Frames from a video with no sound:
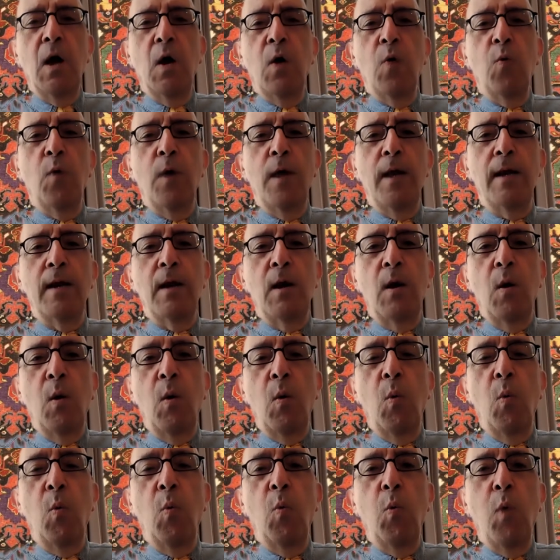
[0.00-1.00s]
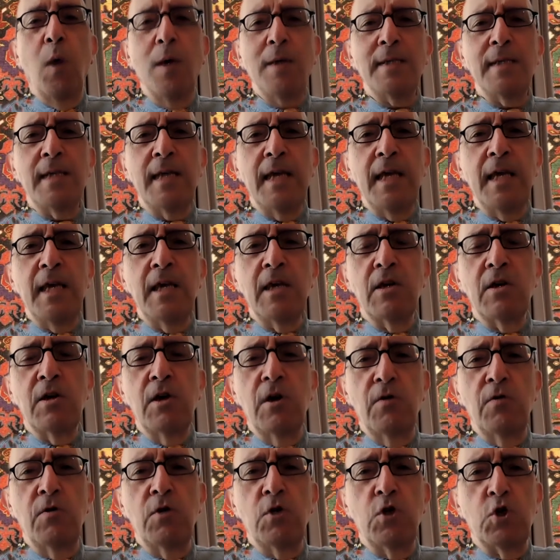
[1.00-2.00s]
Well, what
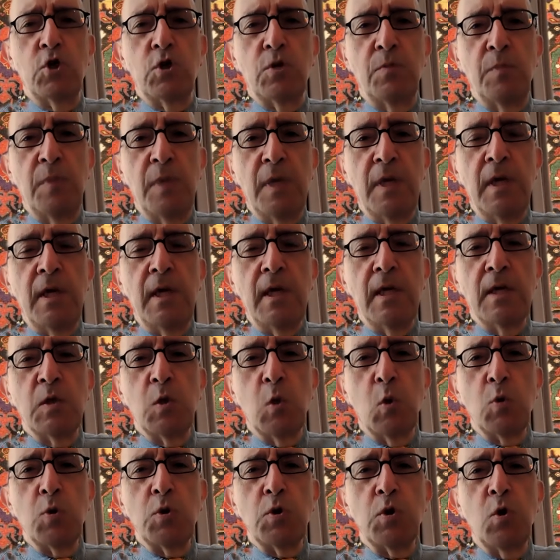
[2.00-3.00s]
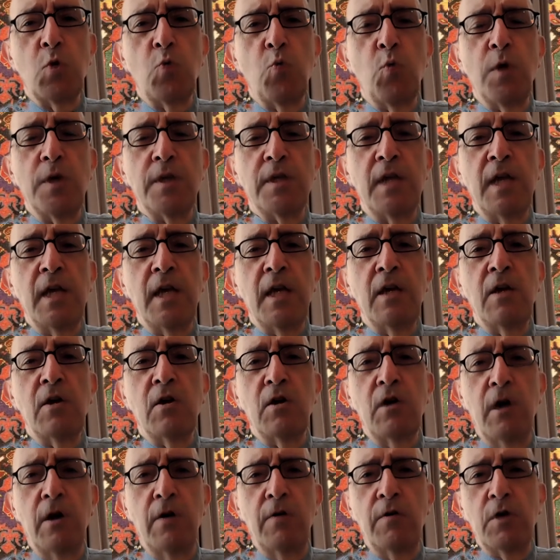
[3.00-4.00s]
encouraged me is also what
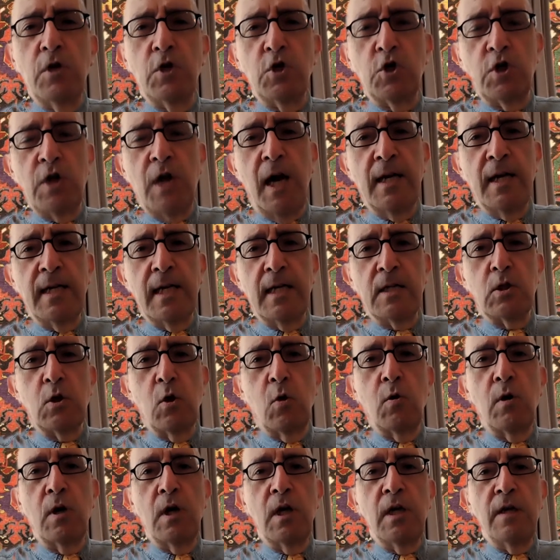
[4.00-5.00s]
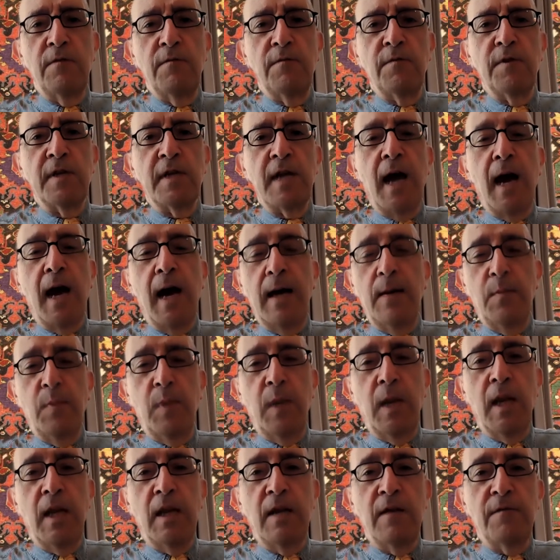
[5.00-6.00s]
encouraged Anatol Lieven, I
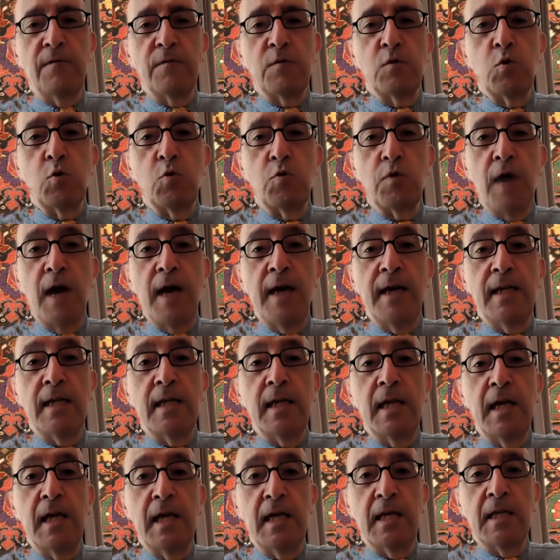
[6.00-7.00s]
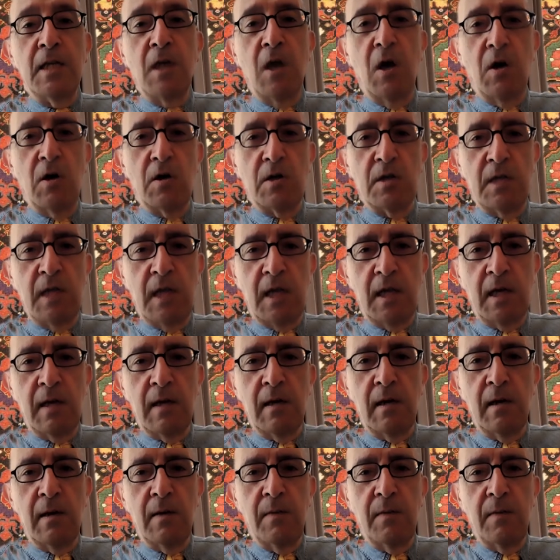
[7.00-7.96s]
believe, to write his article.